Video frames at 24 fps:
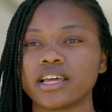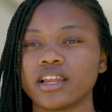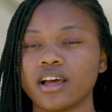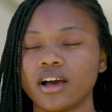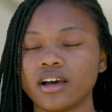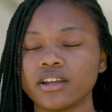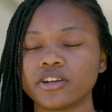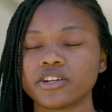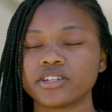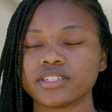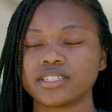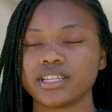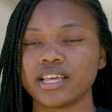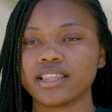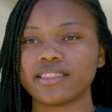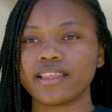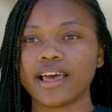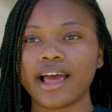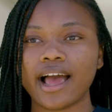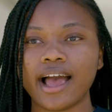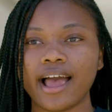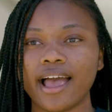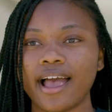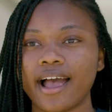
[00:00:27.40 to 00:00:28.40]
I understand
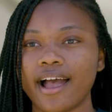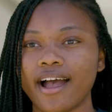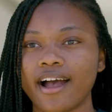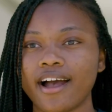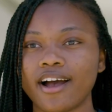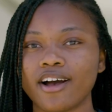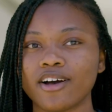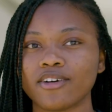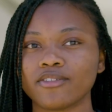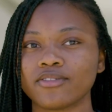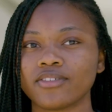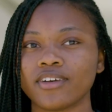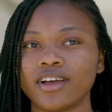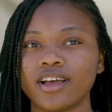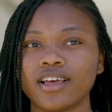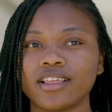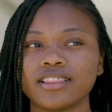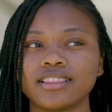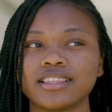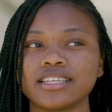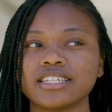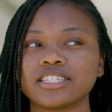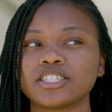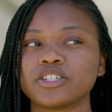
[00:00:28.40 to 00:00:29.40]
that I
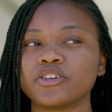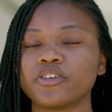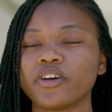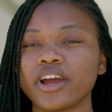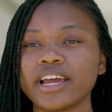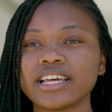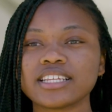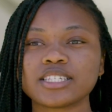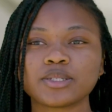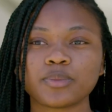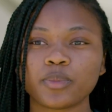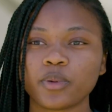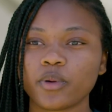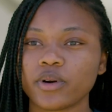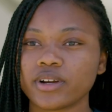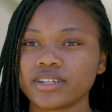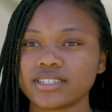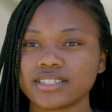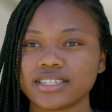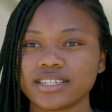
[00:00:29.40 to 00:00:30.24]
have this great support